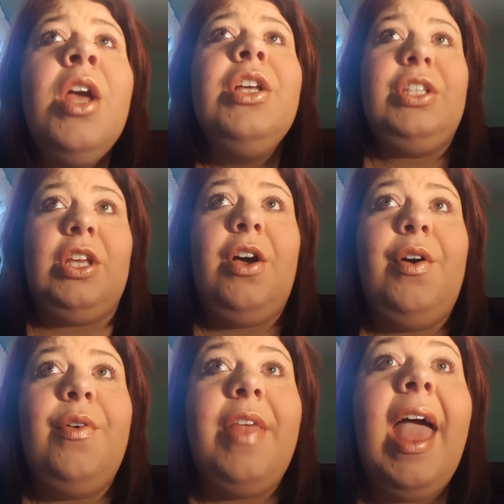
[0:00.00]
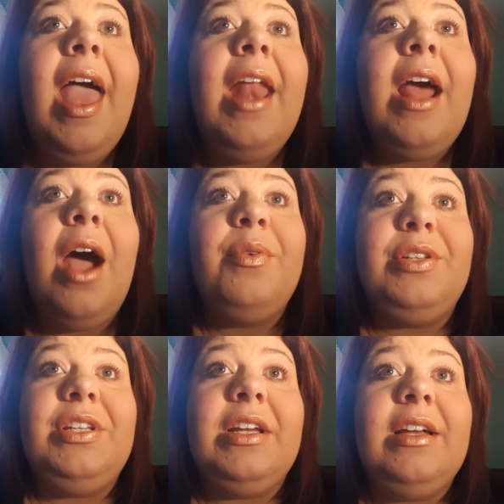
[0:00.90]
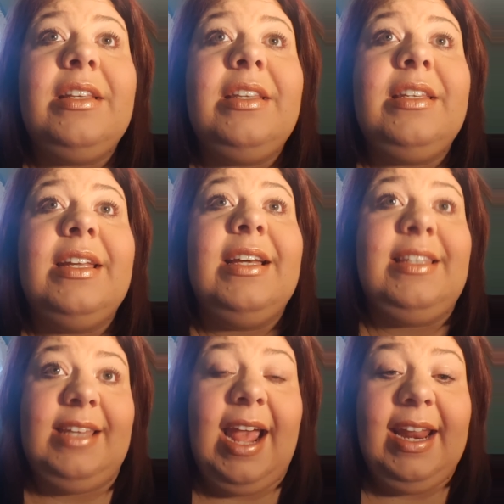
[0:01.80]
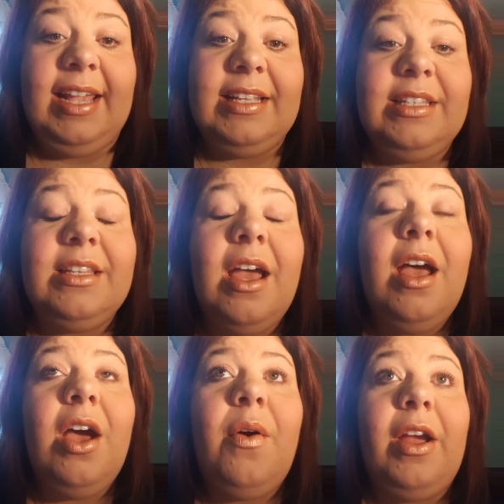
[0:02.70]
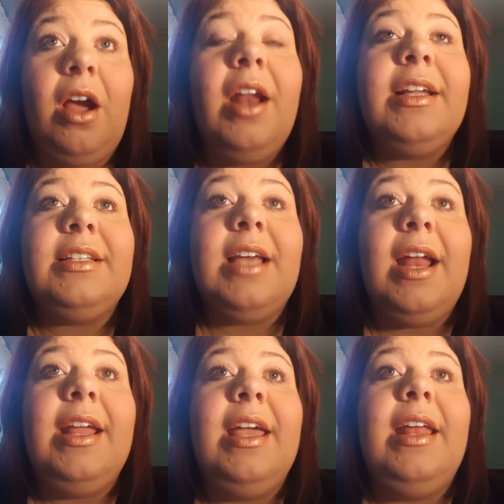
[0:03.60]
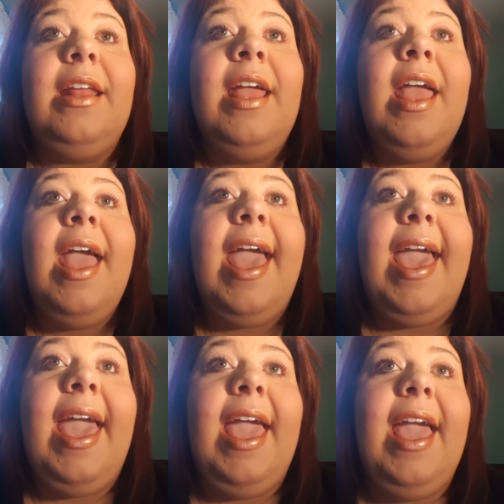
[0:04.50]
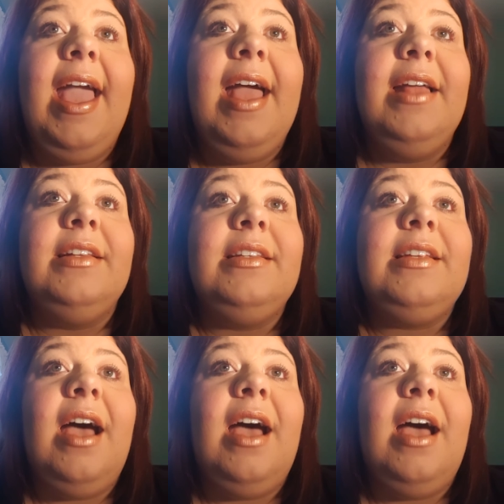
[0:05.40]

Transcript: So then I was just ecstatic. So I got excited, and